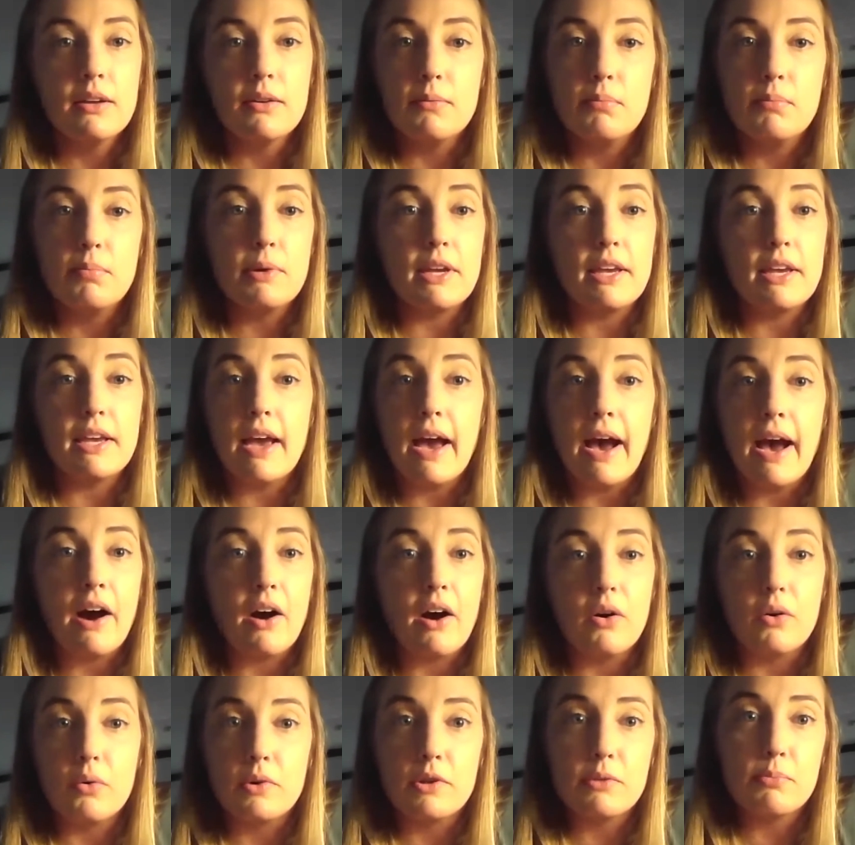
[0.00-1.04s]
be
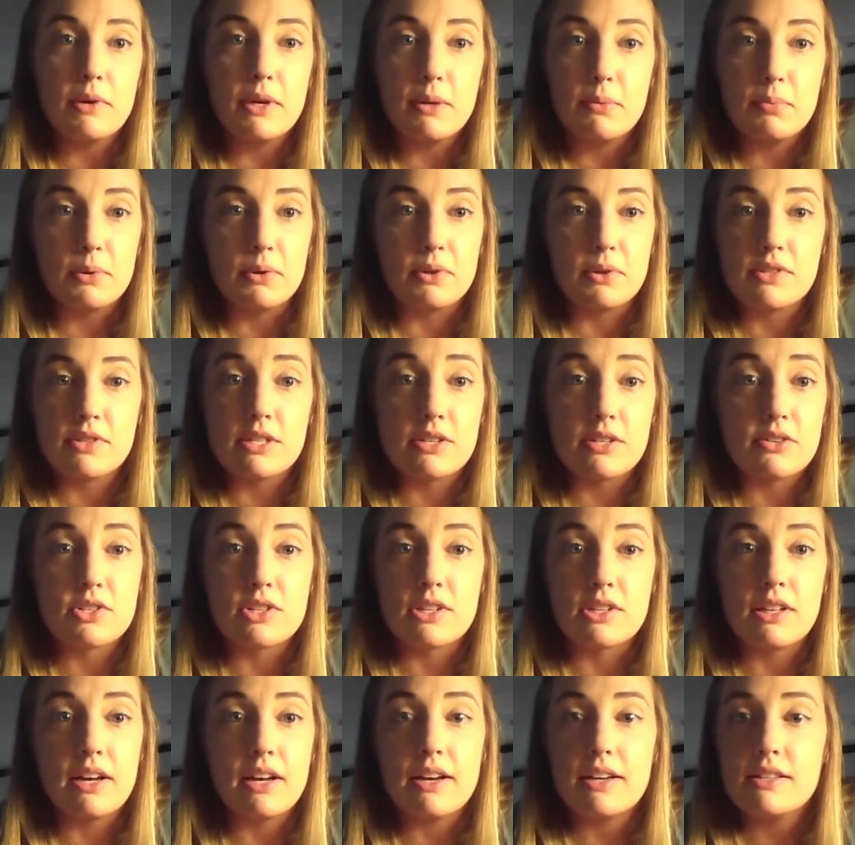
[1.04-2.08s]
out with people and
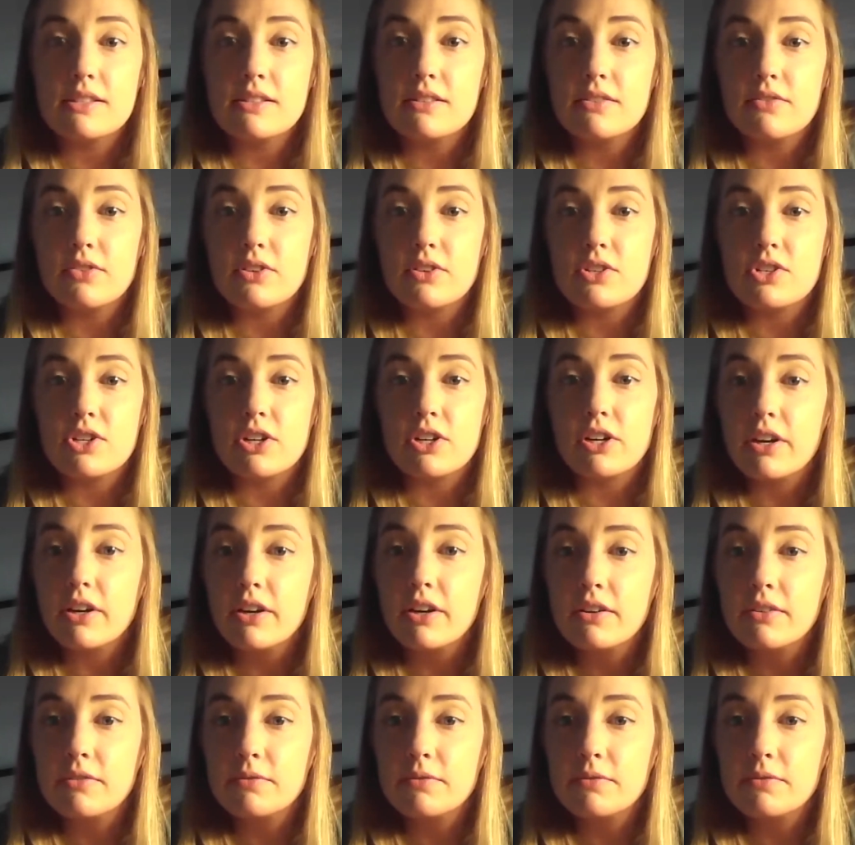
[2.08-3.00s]
socialize for sure.